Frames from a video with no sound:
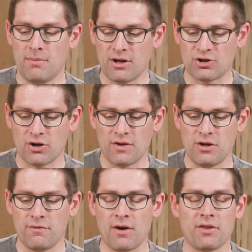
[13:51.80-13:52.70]
make sure that
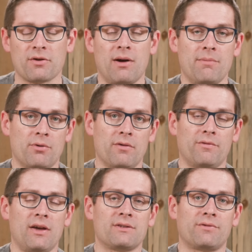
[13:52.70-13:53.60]
you've got the right
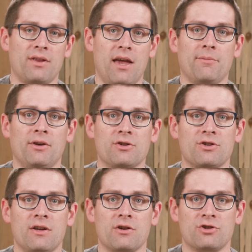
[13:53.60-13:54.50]
bolt face for the
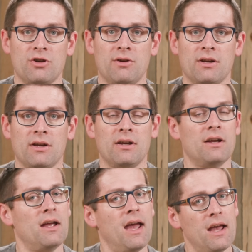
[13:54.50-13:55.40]
ammunition that you're shooting,
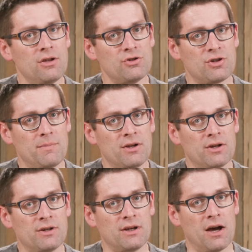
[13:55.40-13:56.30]
and you should be
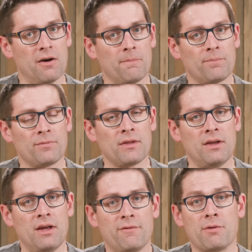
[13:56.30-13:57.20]
good to go.
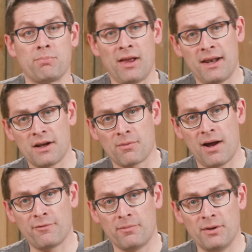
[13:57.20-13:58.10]
If you're planning a
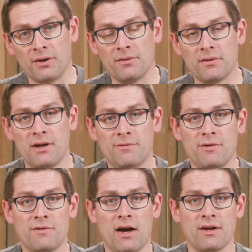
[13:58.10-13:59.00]
rifle build, if
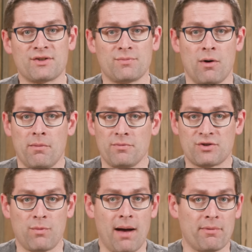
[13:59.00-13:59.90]
you've got swap
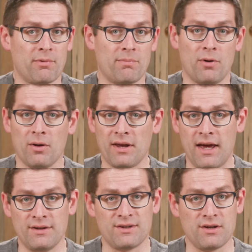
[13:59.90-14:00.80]
swappable bolt
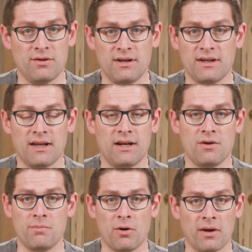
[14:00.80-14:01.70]
heads and you need to get a
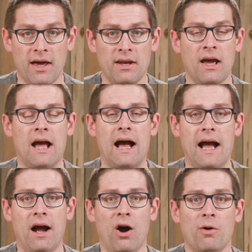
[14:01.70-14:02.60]
new bolt head,
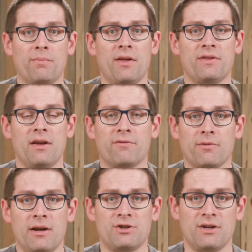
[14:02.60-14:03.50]
I hope that the
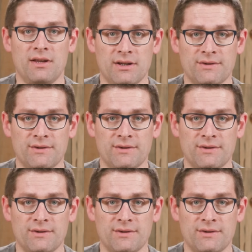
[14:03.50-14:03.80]
information in